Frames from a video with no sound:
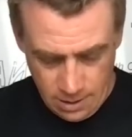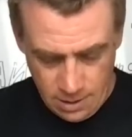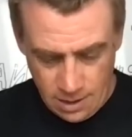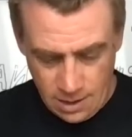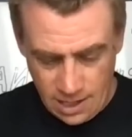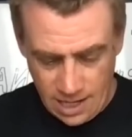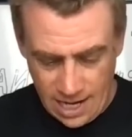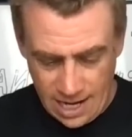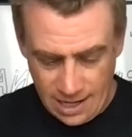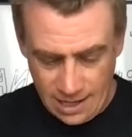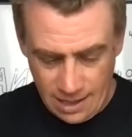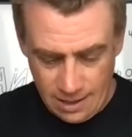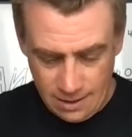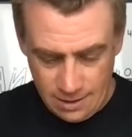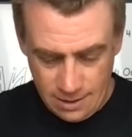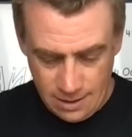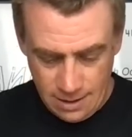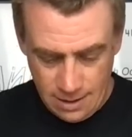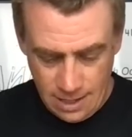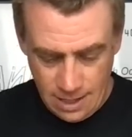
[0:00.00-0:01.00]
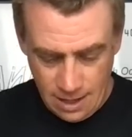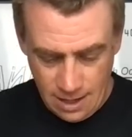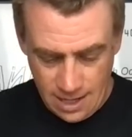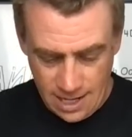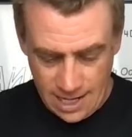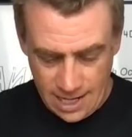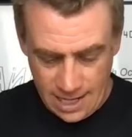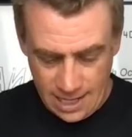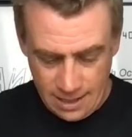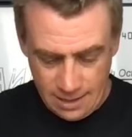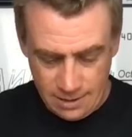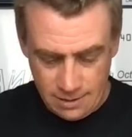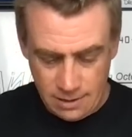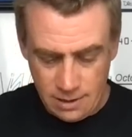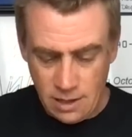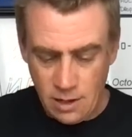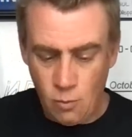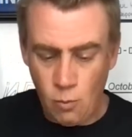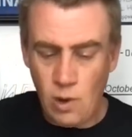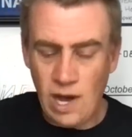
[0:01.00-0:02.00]
again lie it
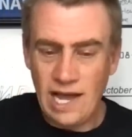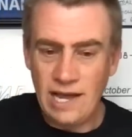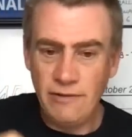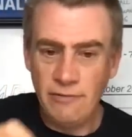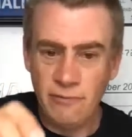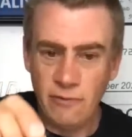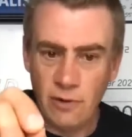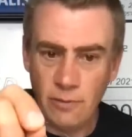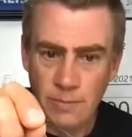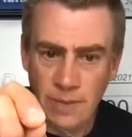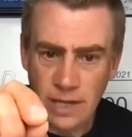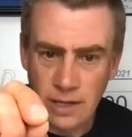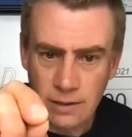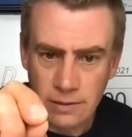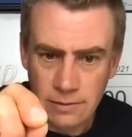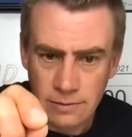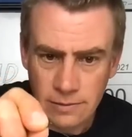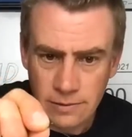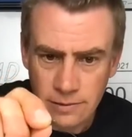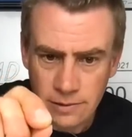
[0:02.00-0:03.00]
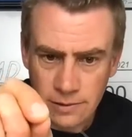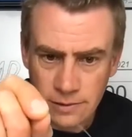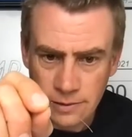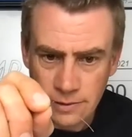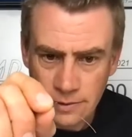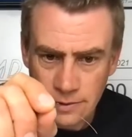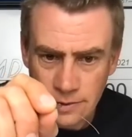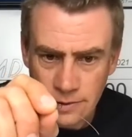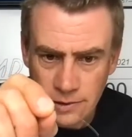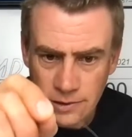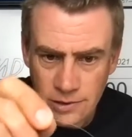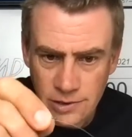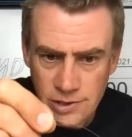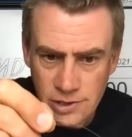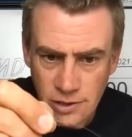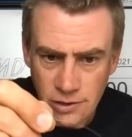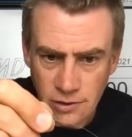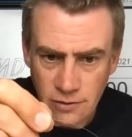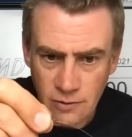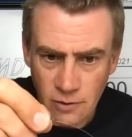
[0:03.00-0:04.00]
away from you,
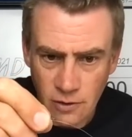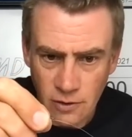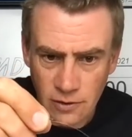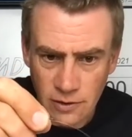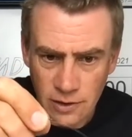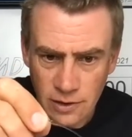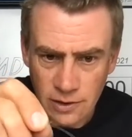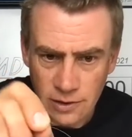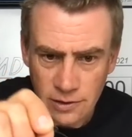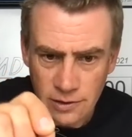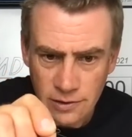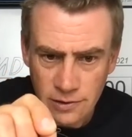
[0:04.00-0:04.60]
so you've got the